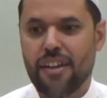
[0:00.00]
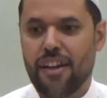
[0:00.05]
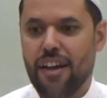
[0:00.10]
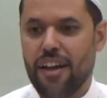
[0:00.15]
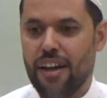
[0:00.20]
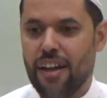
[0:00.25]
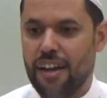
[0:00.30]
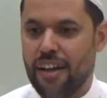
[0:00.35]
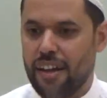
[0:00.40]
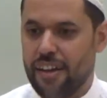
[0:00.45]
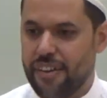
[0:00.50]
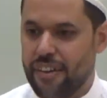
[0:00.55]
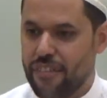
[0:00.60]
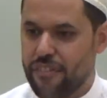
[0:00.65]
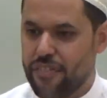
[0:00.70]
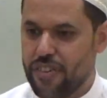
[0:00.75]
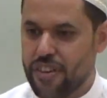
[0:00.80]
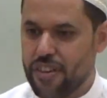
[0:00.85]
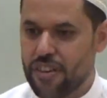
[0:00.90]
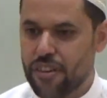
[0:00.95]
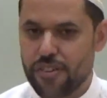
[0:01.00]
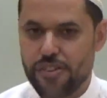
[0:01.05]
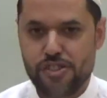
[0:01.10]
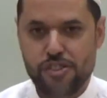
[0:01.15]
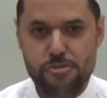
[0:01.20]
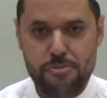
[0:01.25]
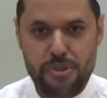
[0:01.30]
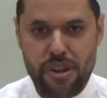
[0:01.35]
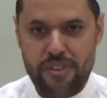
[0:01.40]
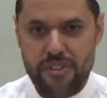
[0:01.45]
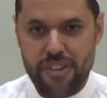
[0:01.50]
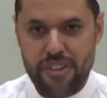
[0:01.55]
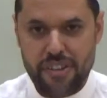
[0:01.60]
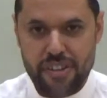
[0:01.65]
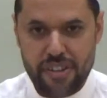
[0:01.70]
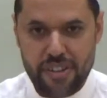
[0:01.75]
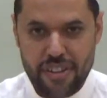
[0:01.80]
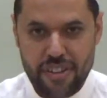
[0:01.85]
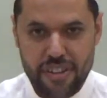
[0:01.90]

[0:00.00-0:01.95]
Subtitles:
And if he goes to marry